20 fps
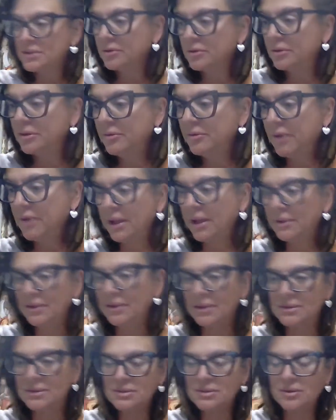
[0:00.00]
You got
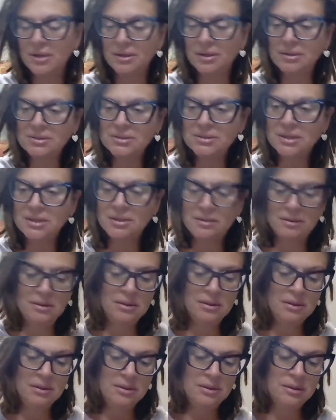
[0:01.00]
this. Okay, let's get
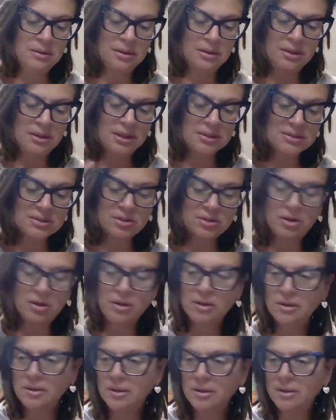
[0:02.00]
the next
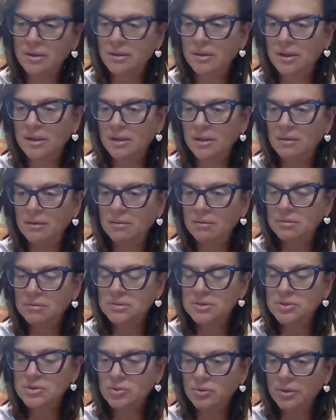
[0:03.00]
card in the
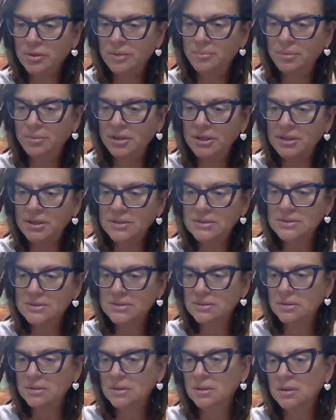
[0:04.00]
story, please.
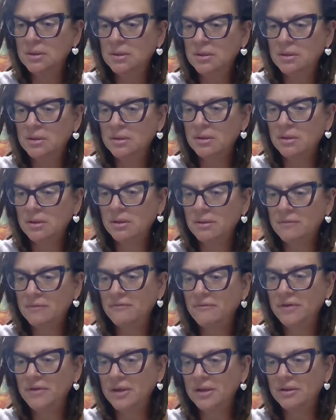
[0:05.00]

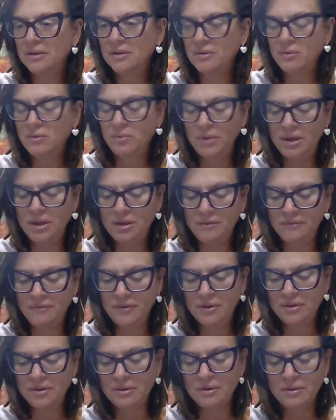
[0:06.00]
Clarifying the Queen of the
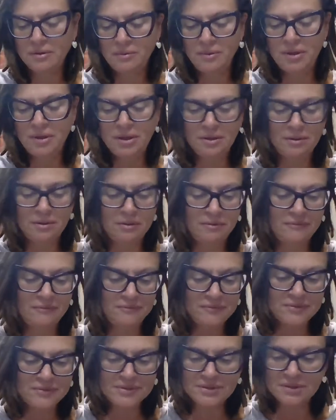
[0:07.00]
Darkwood
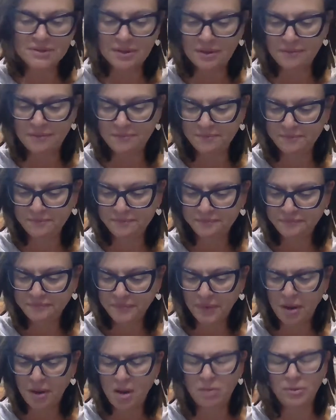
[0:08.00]
Elves. Yeah.
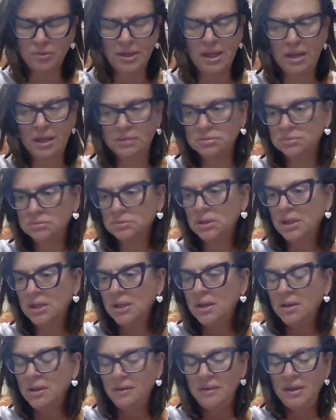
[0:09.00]
Oh, yeah.
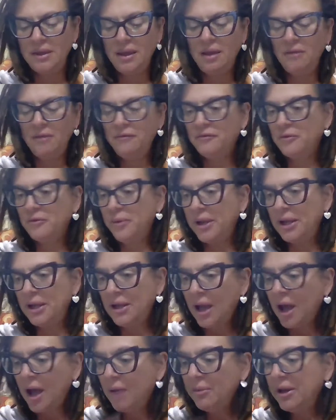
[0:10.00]
The Elf Queen.
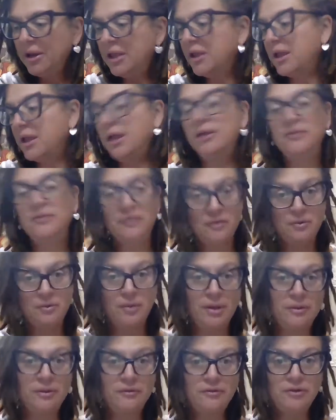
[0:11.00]
How many kings and
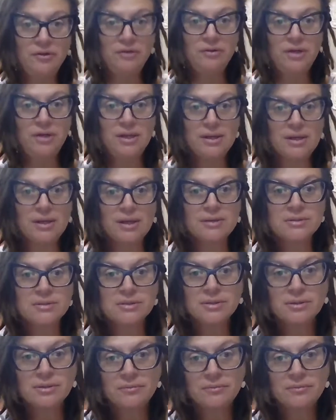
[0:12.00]
queens do you need, Cancer?